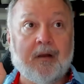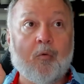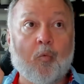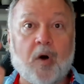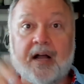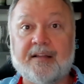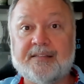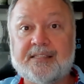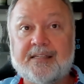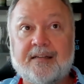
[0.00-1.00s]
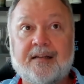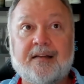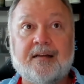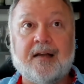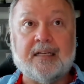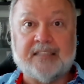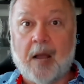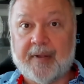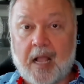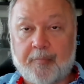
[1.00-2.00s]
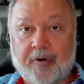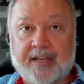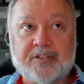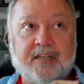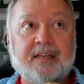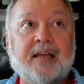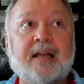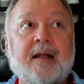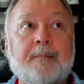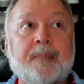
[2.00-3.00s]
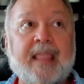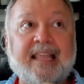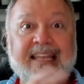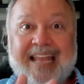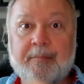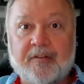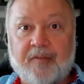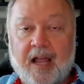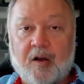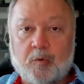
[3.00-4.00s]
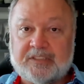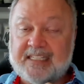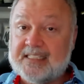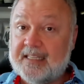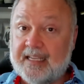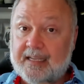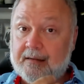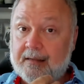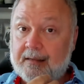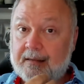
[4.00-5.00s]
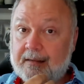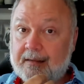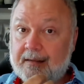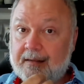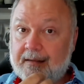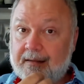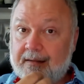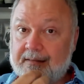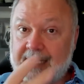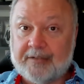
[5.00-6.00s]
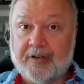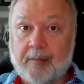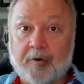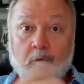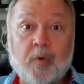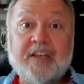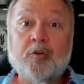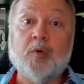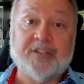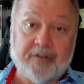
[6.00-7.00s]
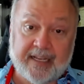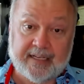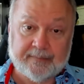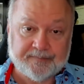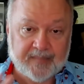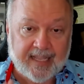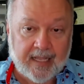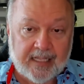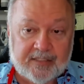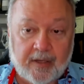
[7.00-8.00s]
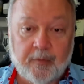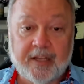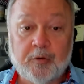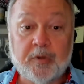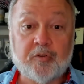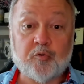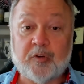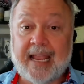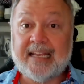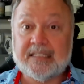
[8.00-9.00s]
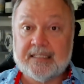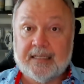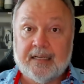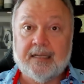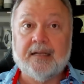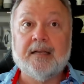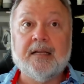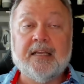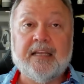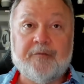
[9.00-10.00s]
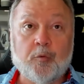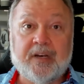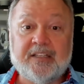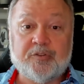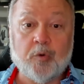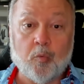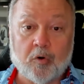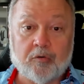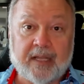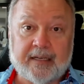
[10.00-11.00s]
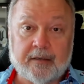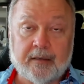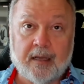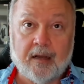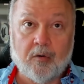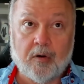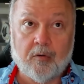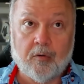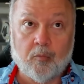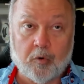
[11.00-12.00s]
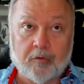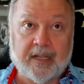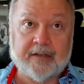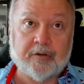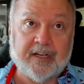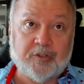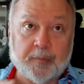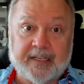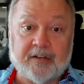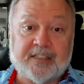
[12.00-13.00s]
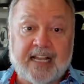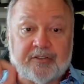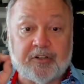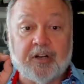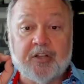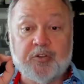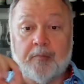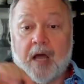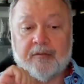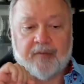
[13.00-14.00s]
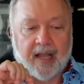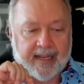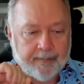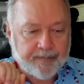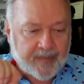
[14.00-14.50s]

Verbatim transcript: was an atomic operation and the name of the file, which is the sector number, we knew was unique. So anyway, you would create if you went into a world edit world editor into a particular sector to modify it,